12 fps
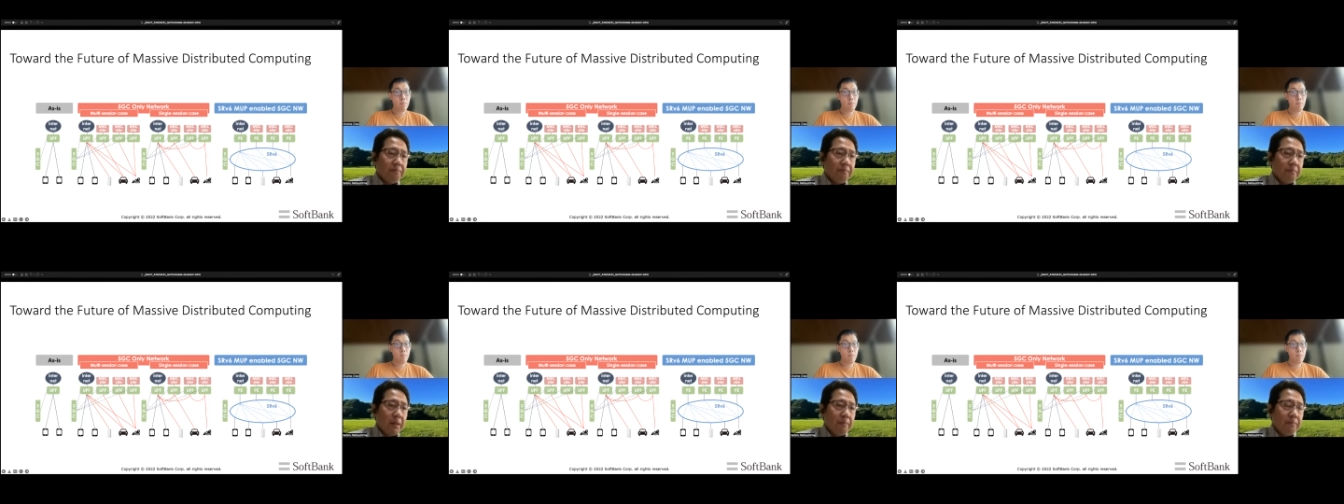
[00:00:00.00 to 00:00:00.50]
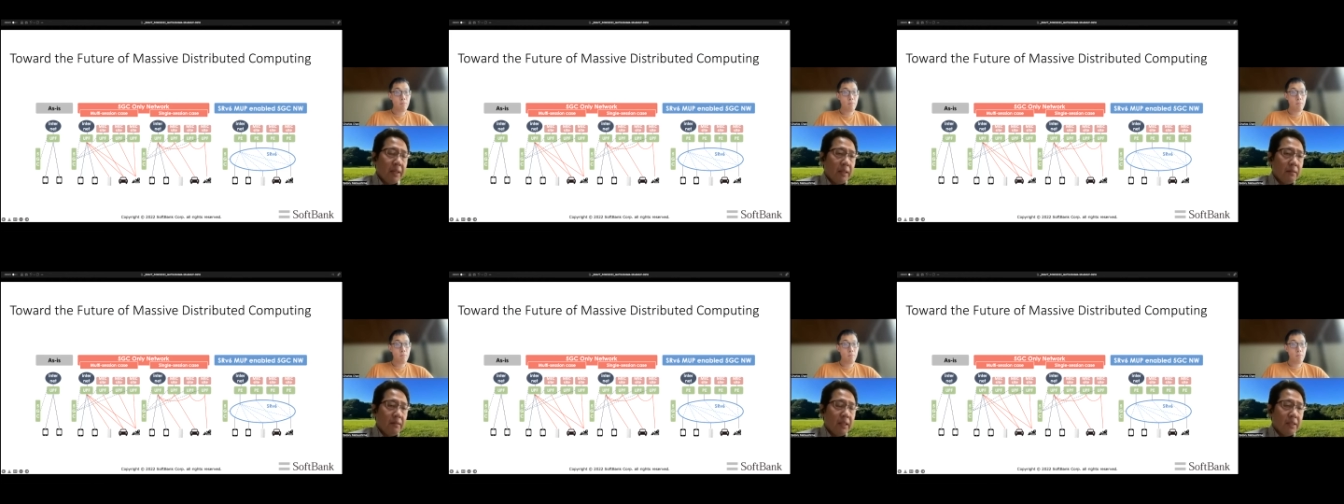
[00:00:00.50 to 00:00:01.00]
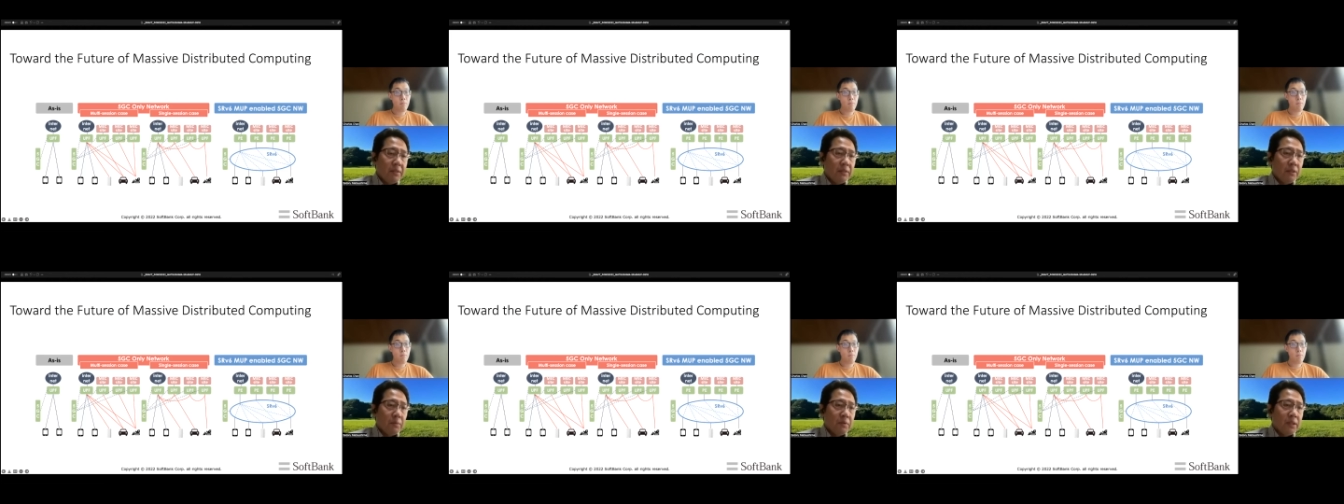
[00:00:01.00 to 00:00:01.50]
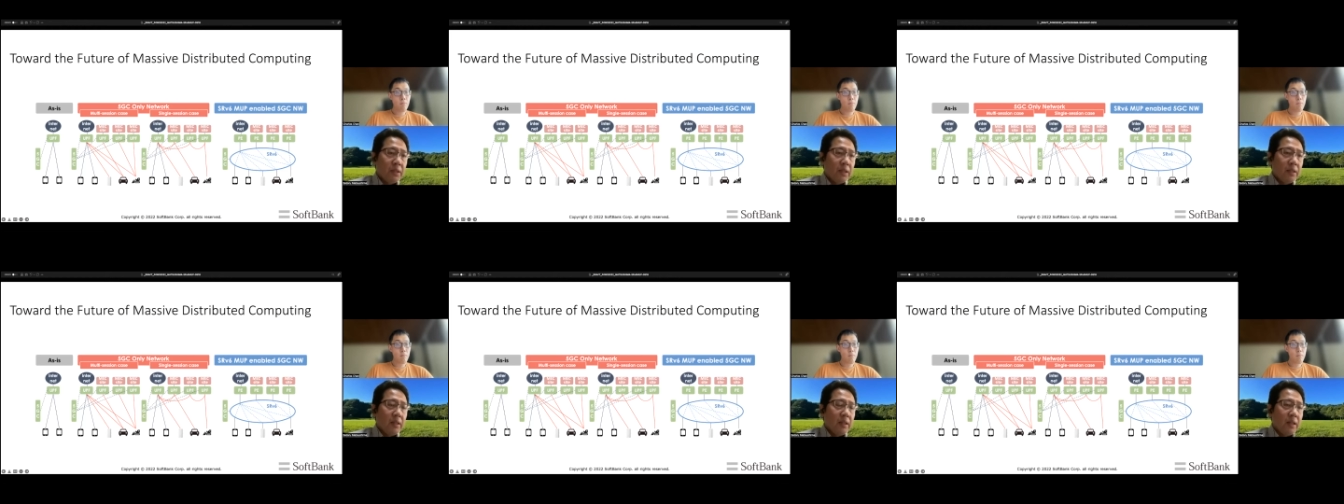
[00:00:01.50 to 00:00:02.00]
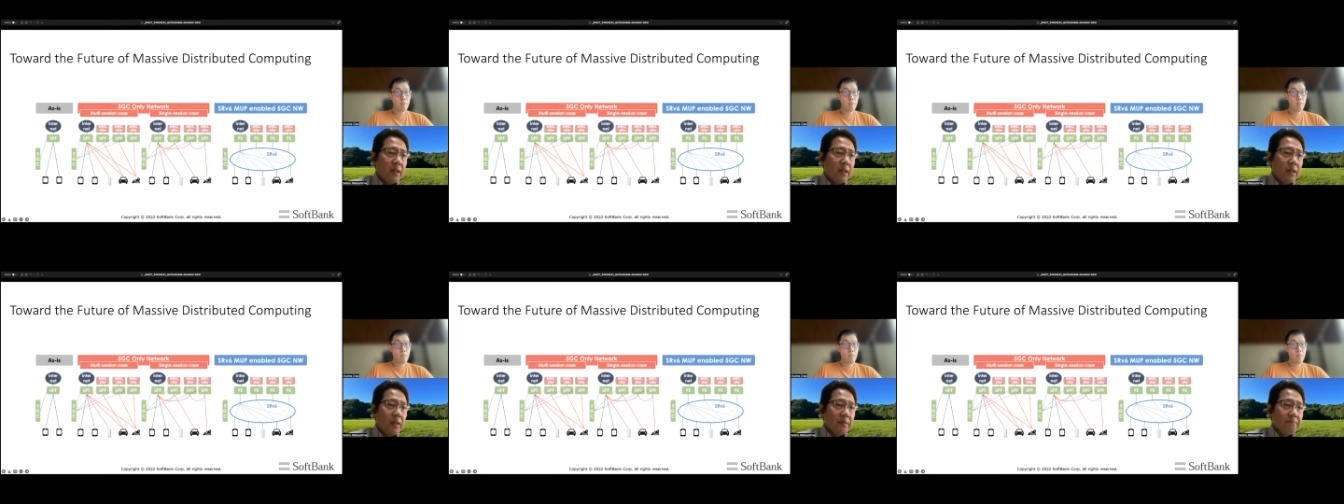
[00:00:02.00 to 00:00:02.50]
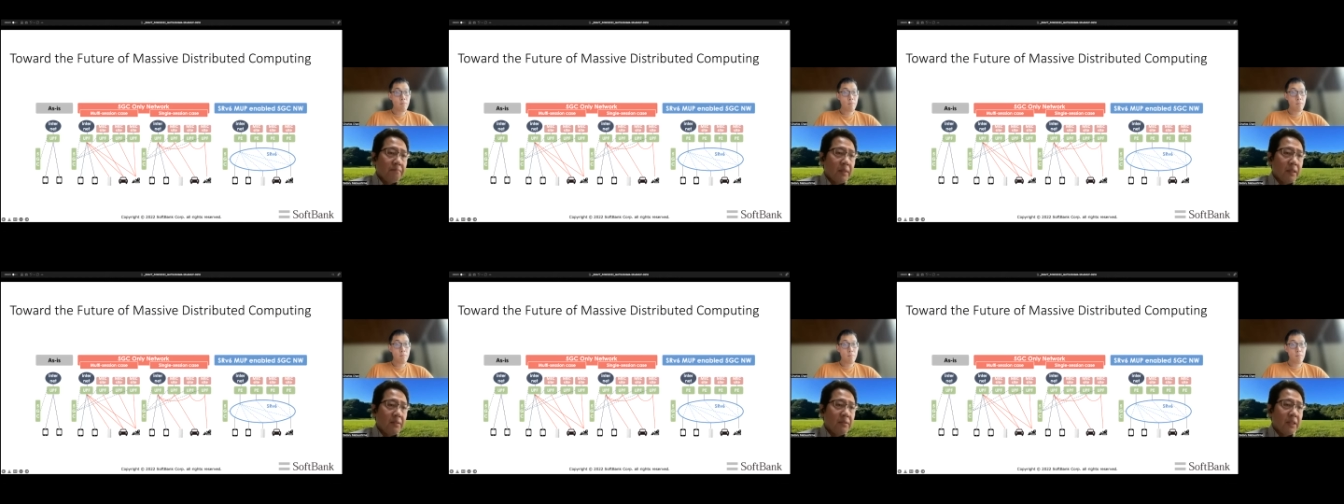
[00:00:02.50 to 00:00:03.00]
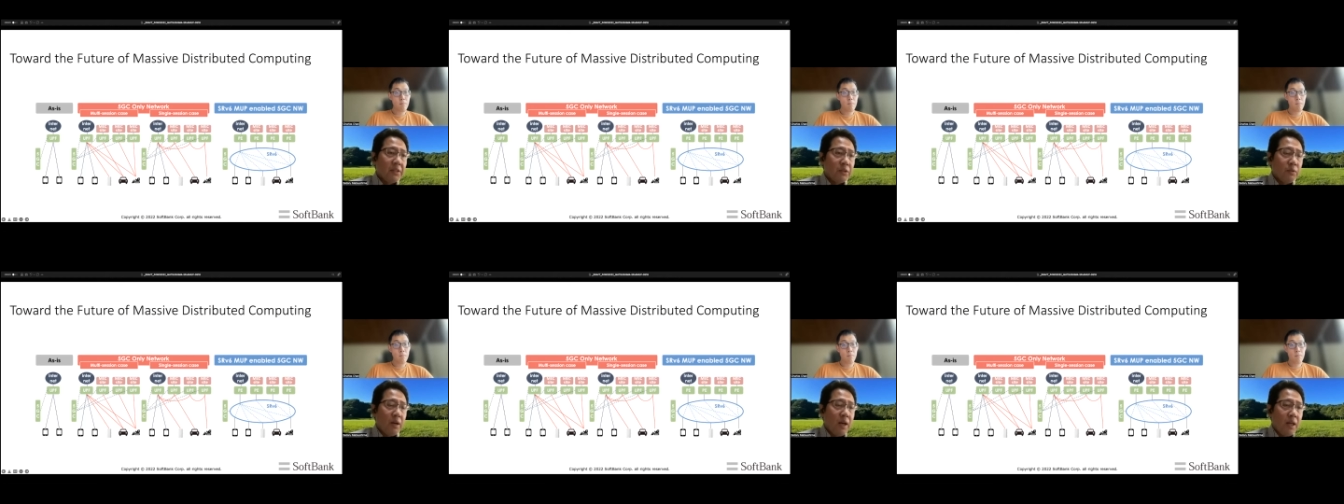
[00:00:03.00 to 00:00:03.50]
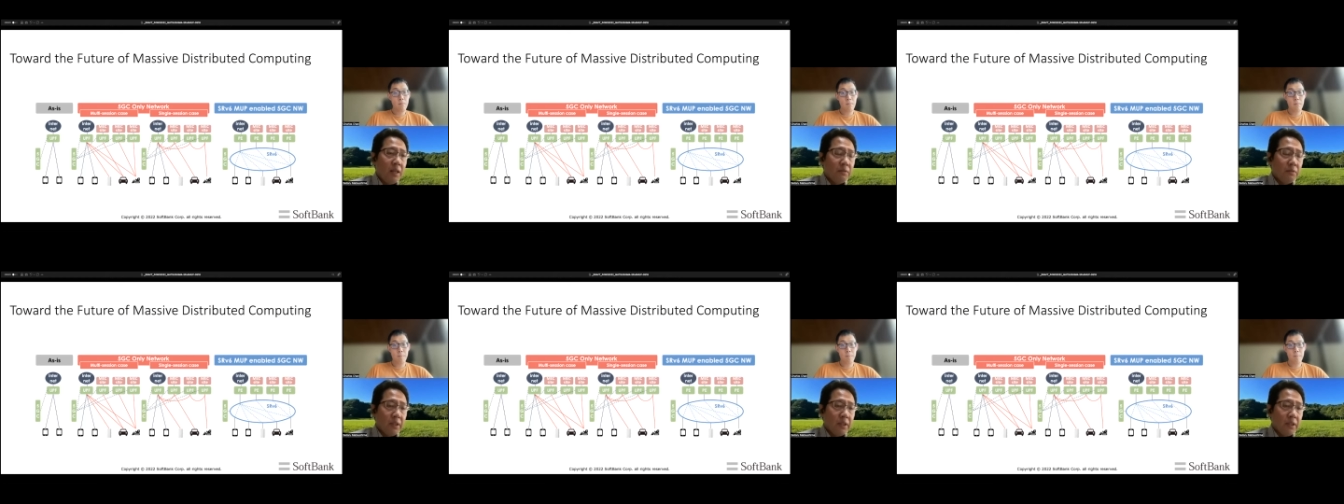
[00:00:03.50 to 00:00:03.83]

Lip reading: big risk of the session handling.